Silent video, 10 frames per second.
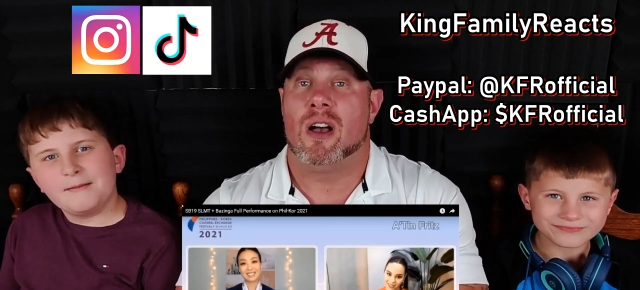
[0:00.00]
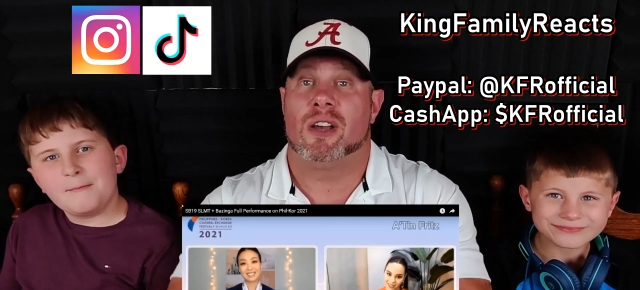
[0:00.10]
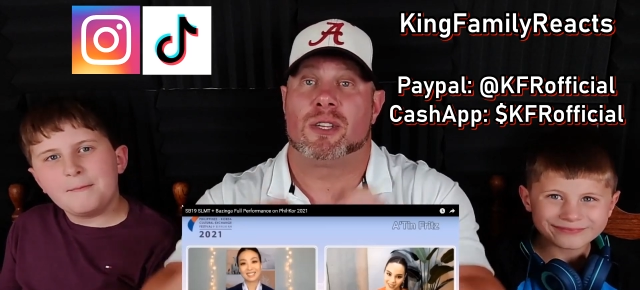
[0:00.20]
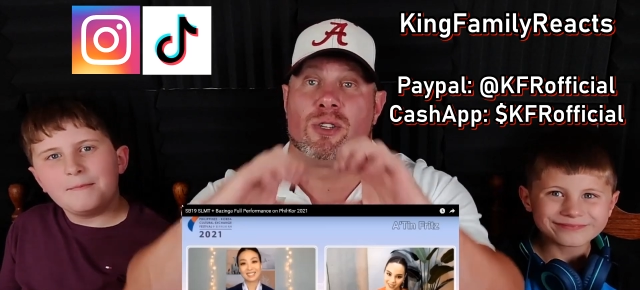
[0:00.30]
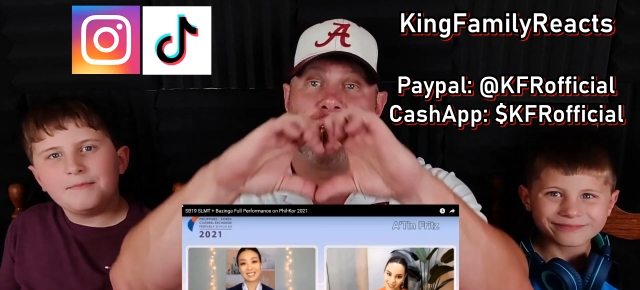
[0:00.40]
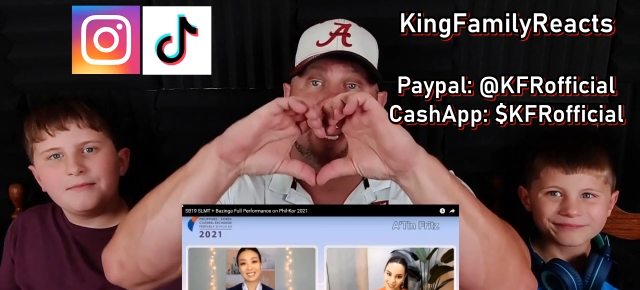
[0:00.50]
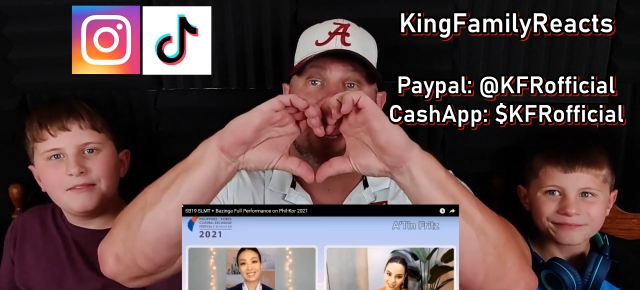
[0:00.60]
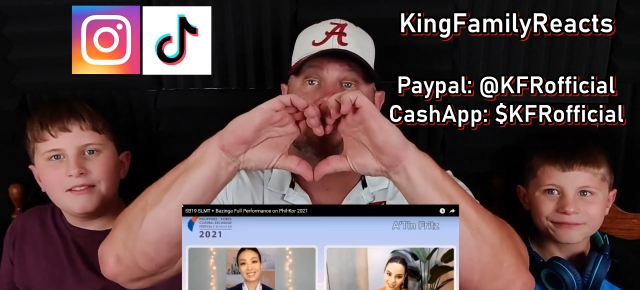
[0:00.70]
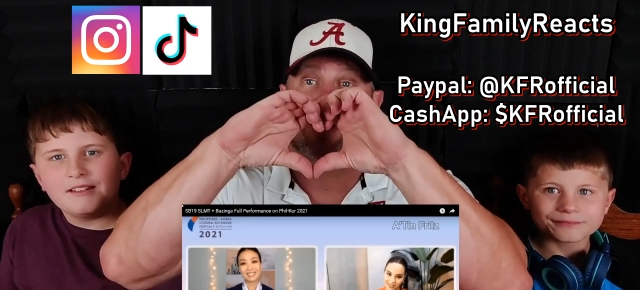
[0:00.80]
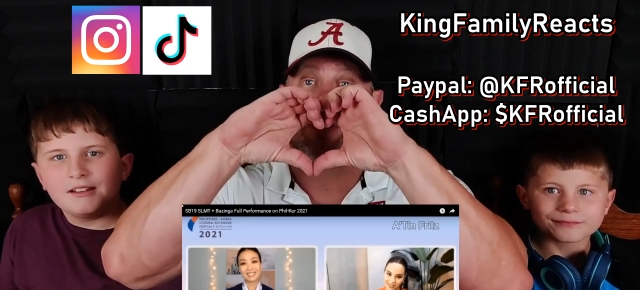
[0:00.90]
Speaker 1: Also, shout
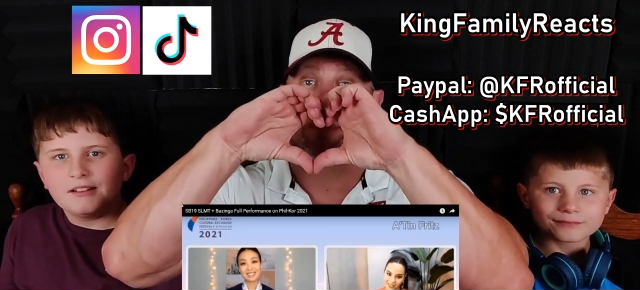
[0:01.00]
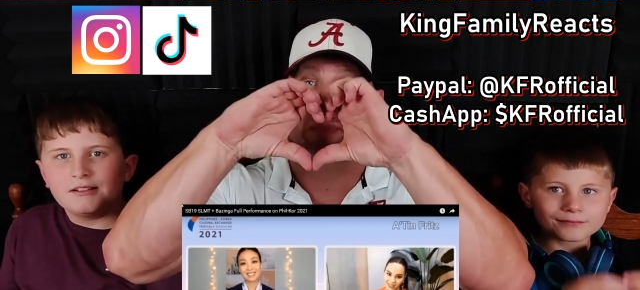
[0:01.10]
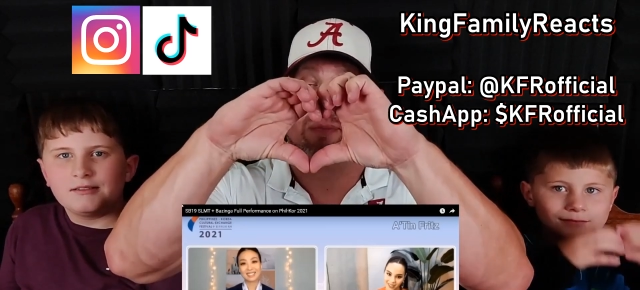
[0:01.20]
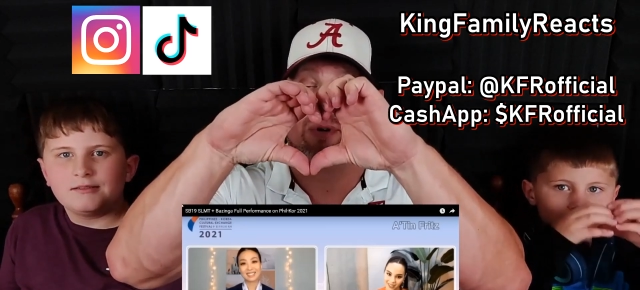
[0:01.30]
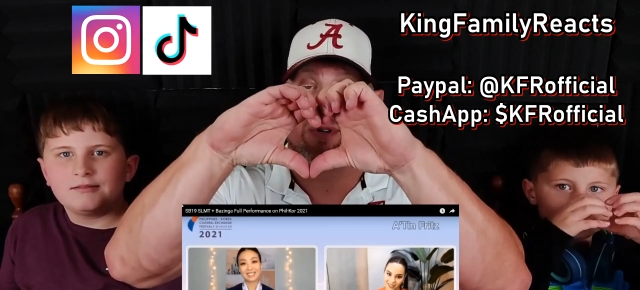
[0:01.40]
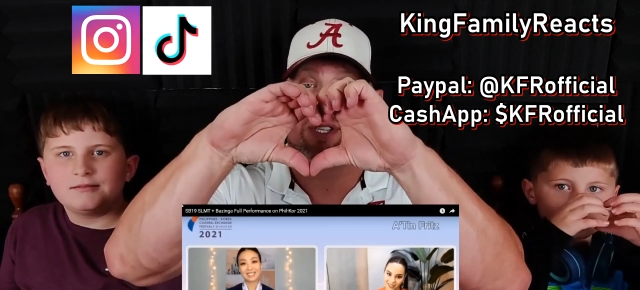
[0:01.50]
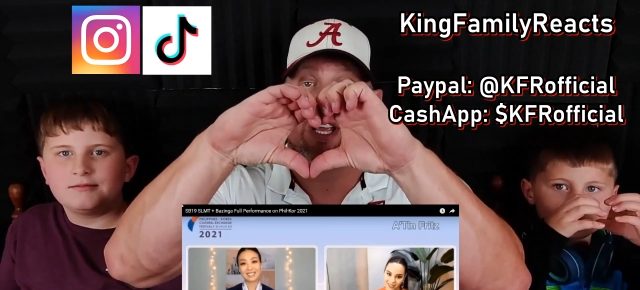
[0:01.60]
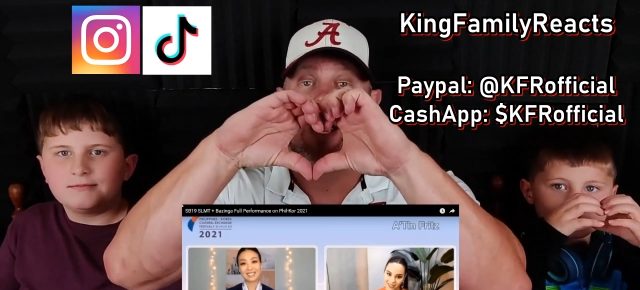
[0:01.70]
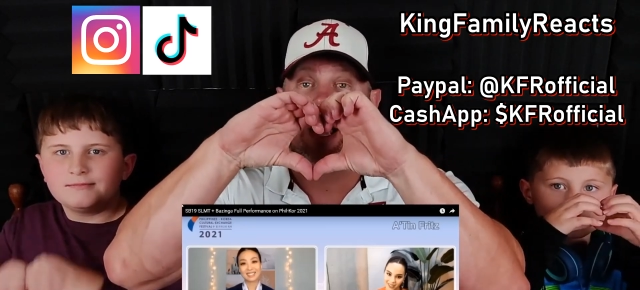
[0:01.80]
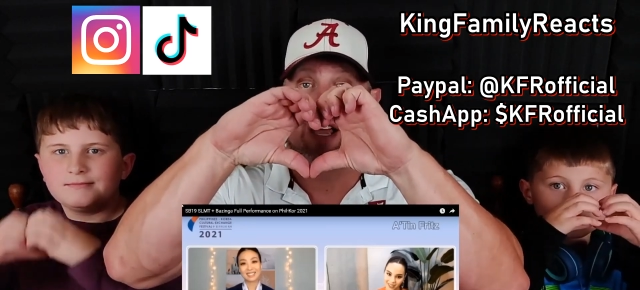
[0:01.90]
out to the members,
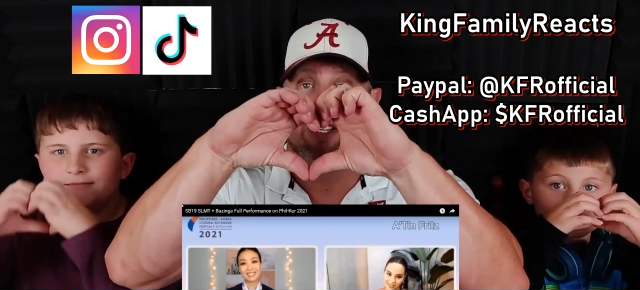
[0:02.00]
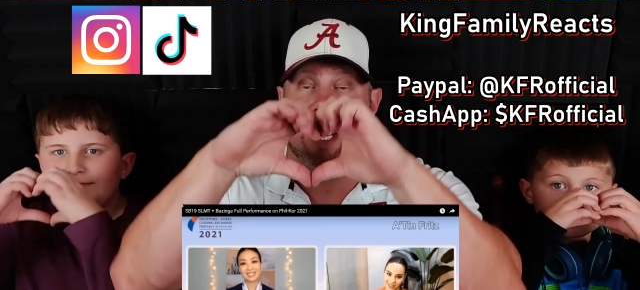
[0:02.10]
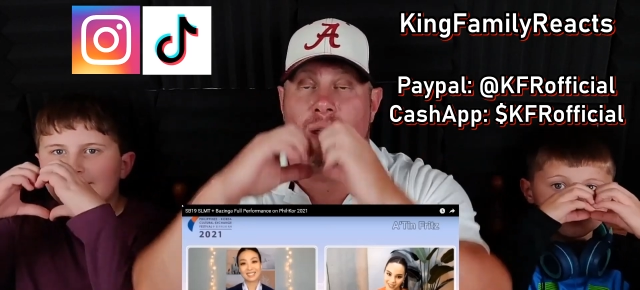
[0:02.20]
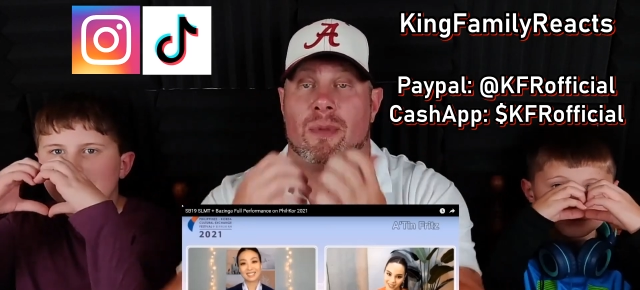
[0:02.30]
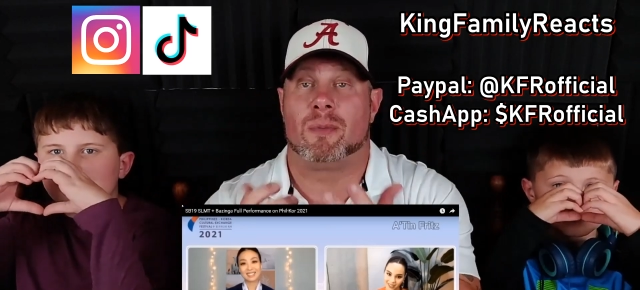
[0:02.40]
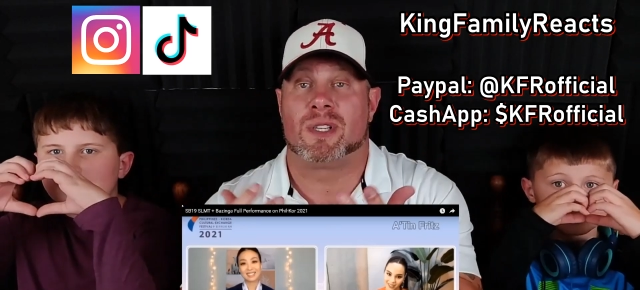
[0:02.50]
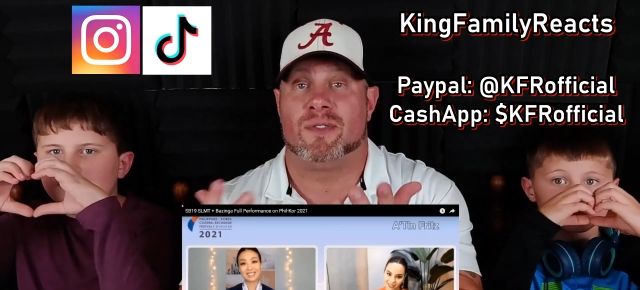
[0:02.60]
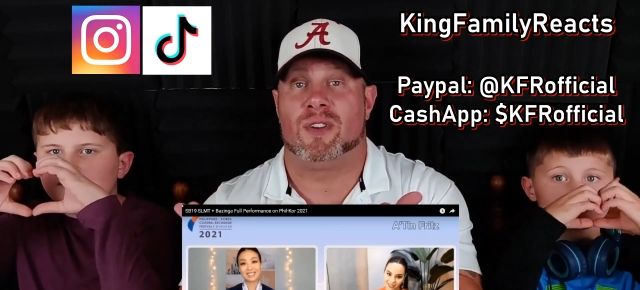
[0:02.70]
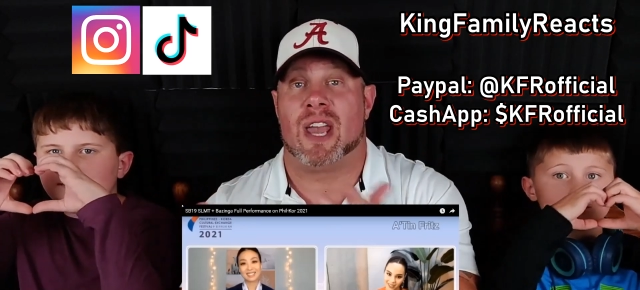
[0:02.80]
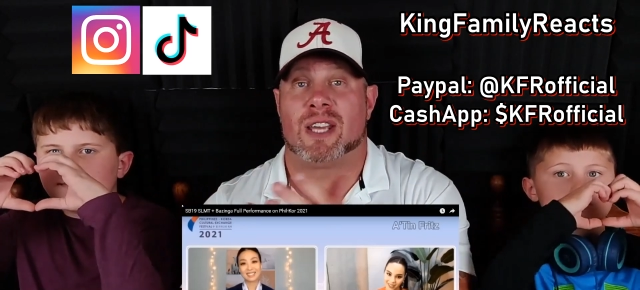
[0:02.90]
channel members.
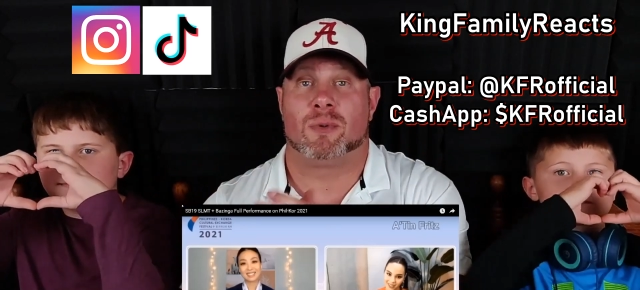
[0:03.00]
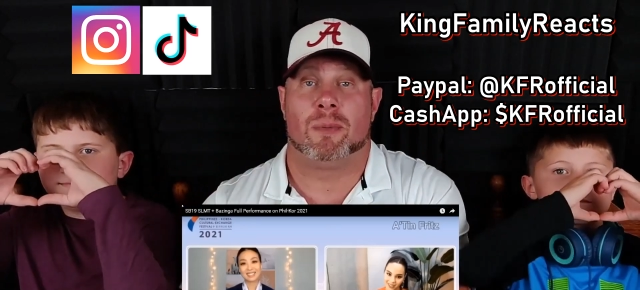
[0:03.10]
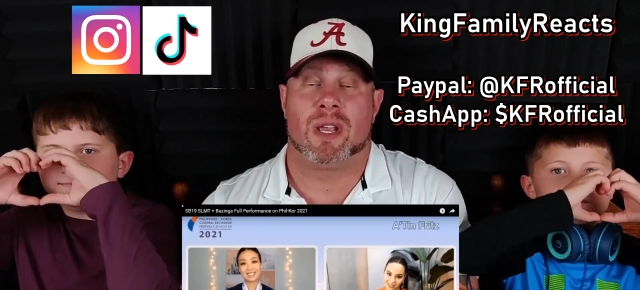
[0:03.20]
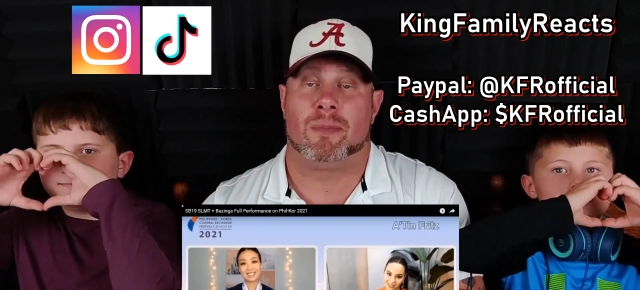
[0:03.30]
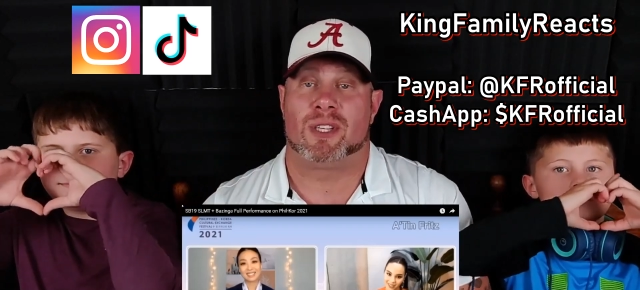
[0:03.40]
If you guys want to become a